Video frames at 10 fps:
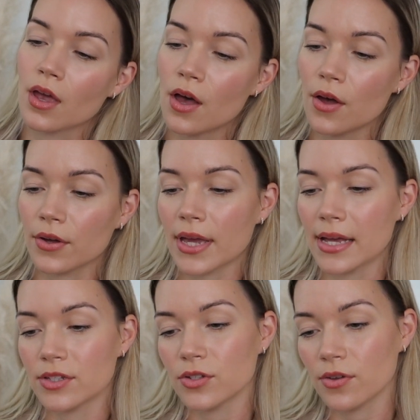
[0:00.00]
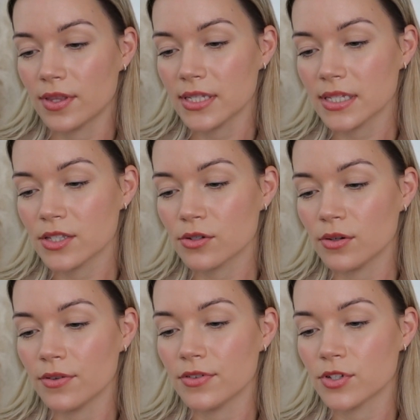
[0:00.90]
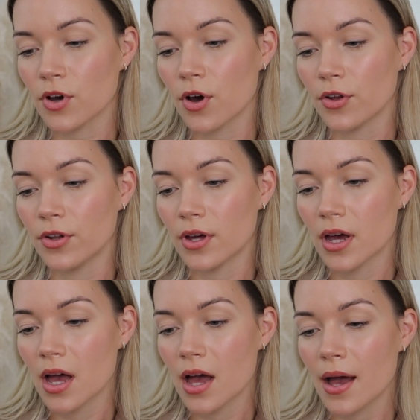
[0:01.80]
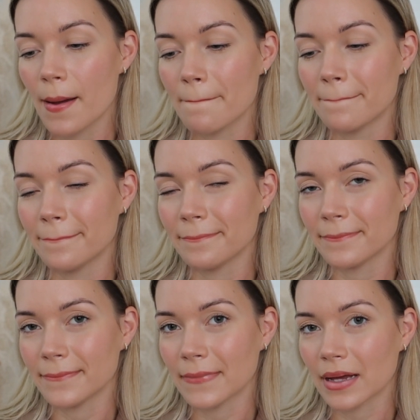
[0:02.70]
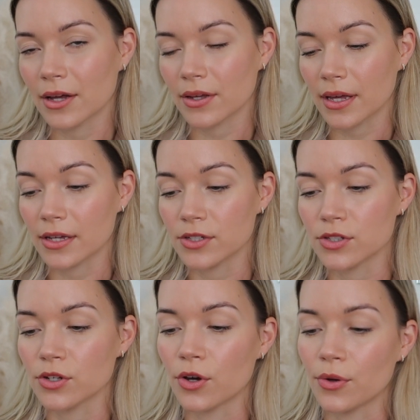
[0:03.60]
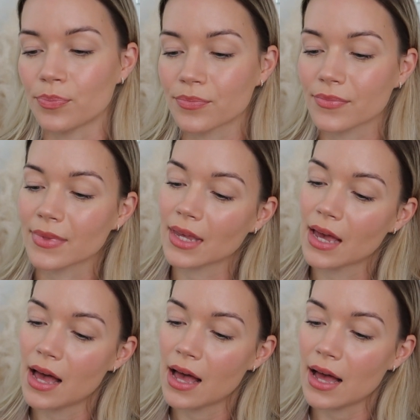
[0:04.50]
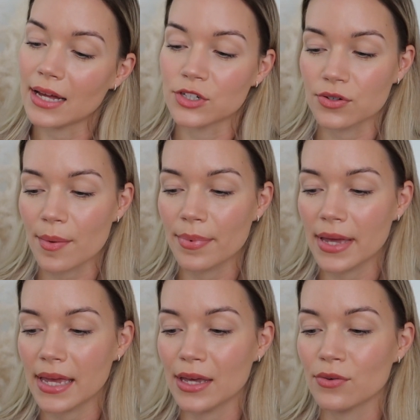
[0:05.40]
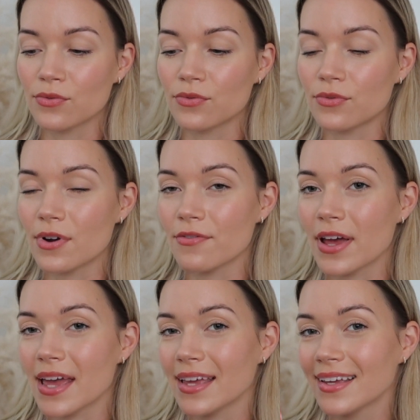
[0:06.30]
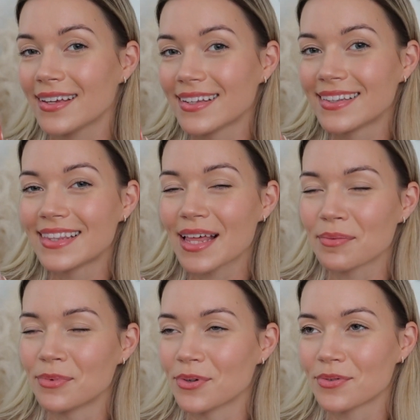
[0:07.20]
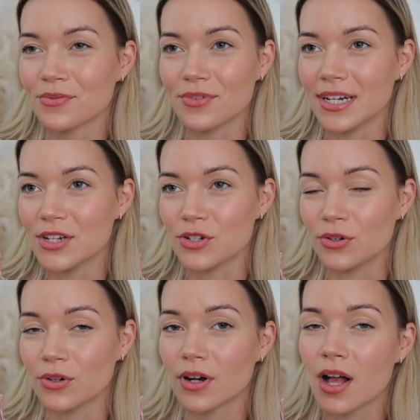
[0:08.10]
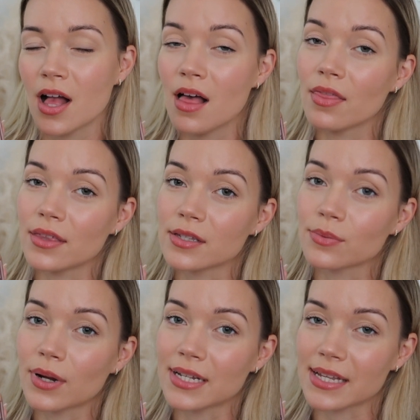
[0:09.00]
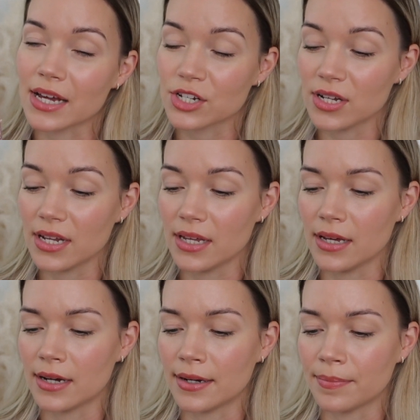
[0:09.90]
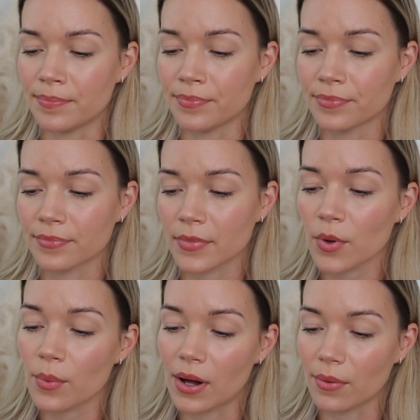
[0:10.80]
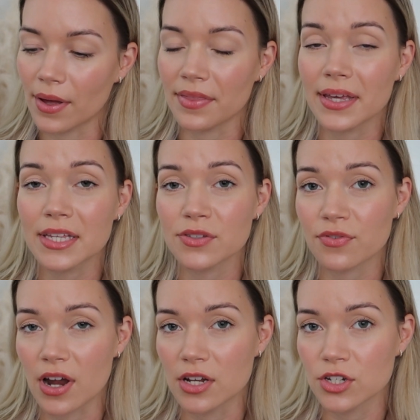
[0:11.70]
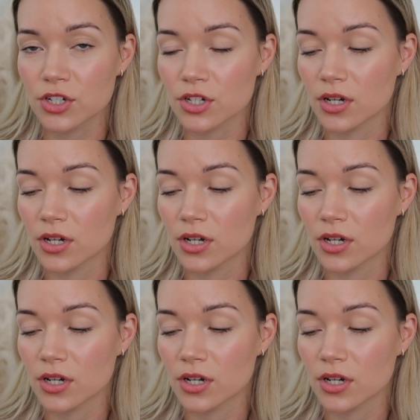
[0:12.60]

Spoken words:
Okay, so this is the Louis Vuitton. Okay, so Attrape Freve. I'm not really sure. This one is actually, well, I think it's French,